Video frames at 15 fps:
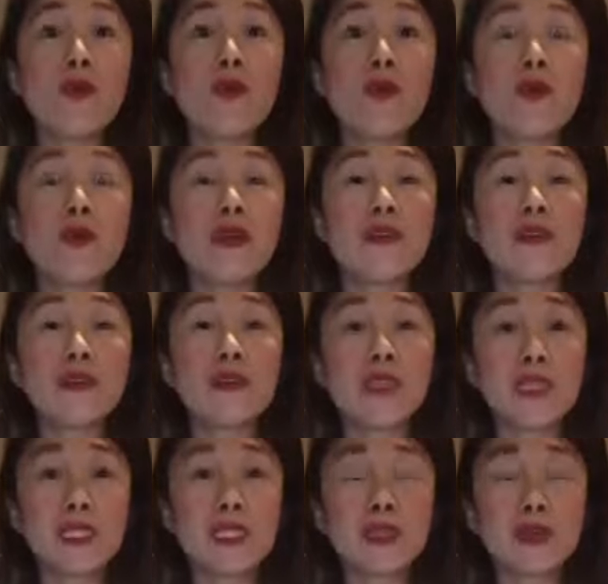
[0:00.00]
or if you
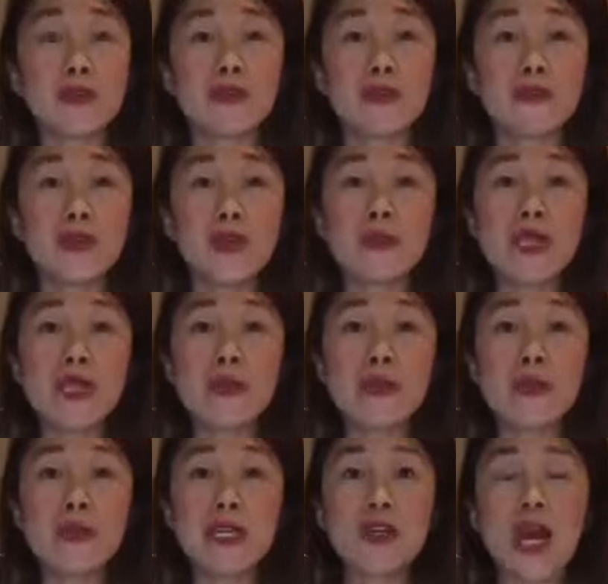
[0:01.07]
want to sit on the floor,
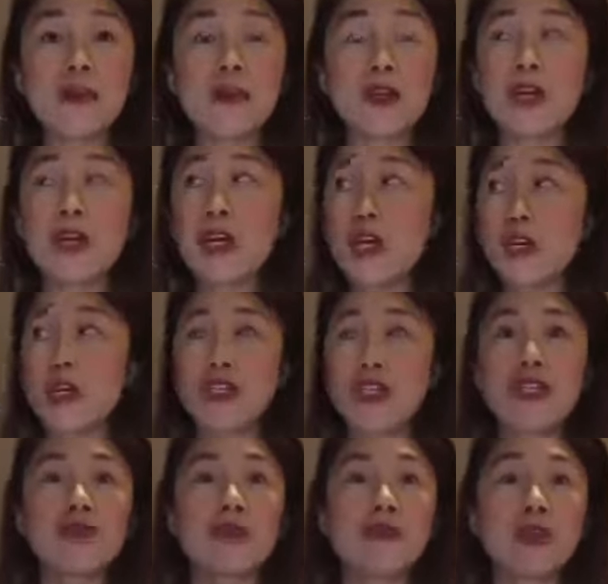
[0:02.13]
maybe grab a
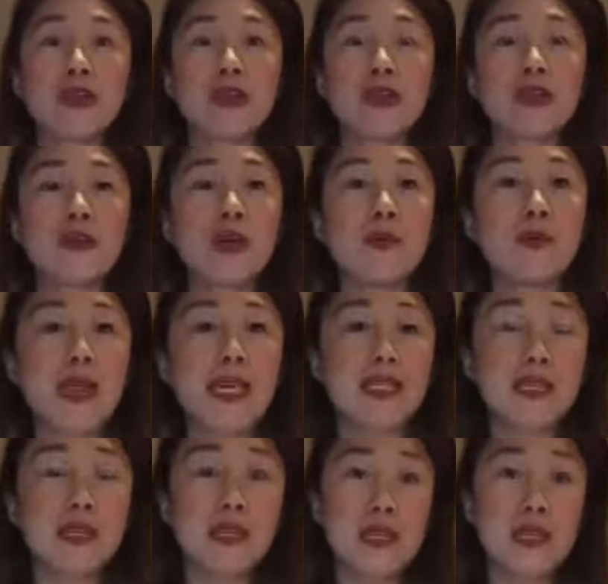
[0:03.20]
cushion from the sofa,
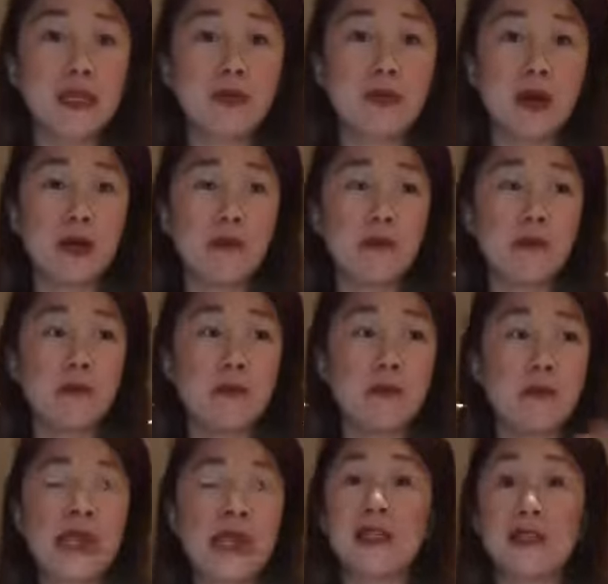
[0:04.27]
place it under your bum,
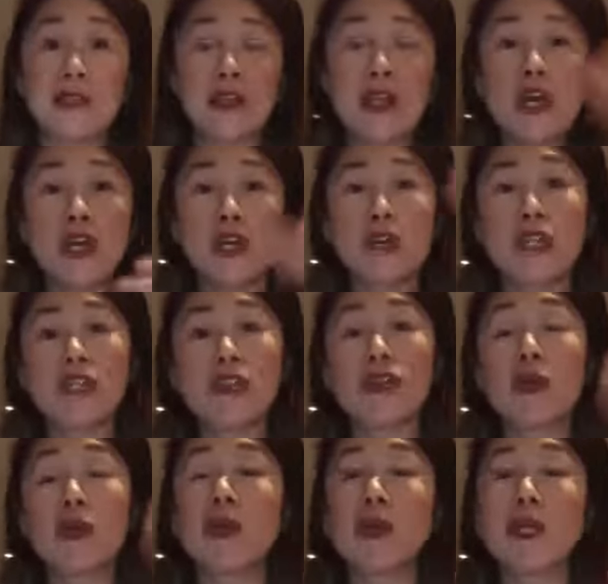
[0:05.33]
place another
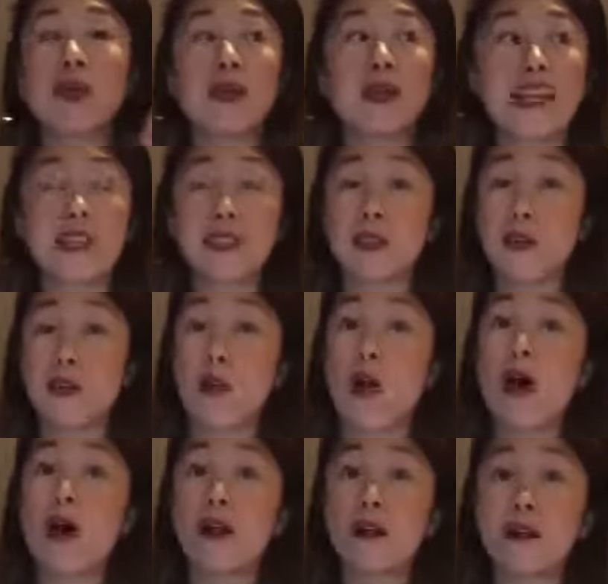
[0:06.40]
cushion or a pillow against the
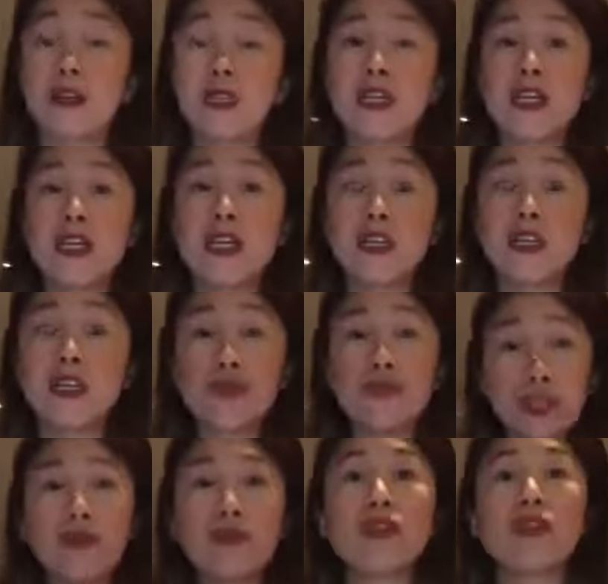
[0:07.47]
wall. So
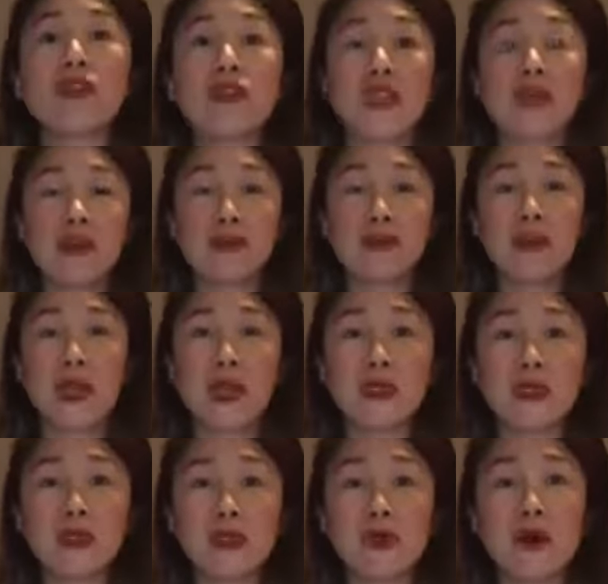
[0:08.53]
really scooch yourself up
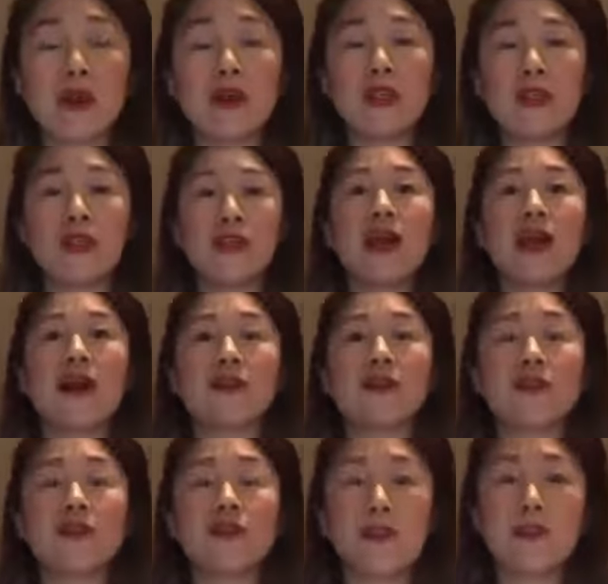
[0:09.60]
against the wall so you
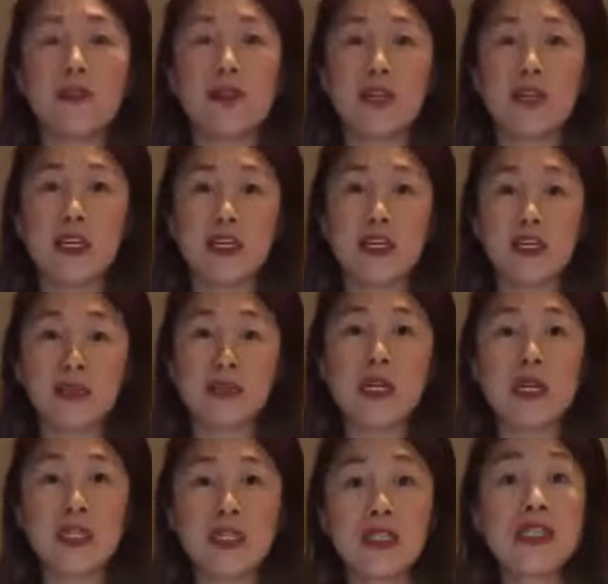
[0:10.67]
have something to
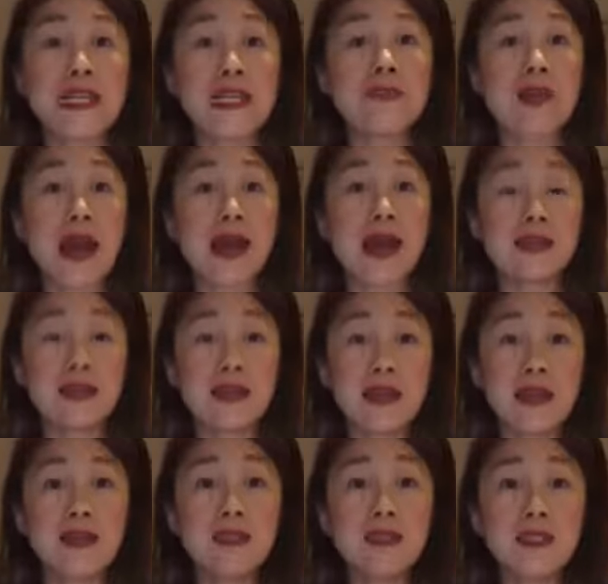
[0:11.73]
lean back
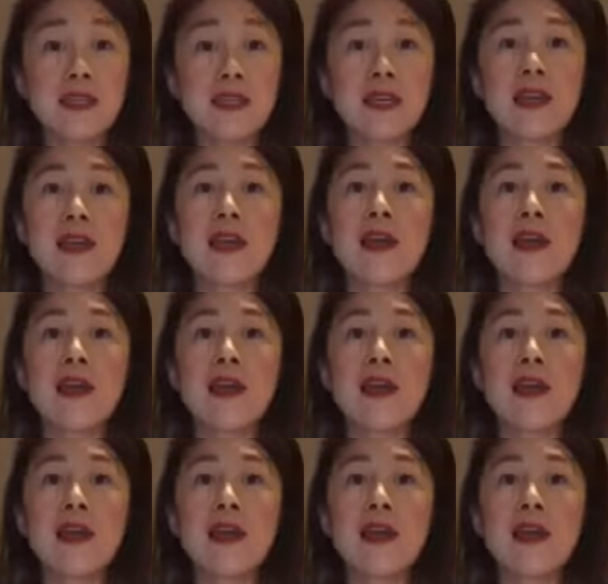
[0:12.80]
against.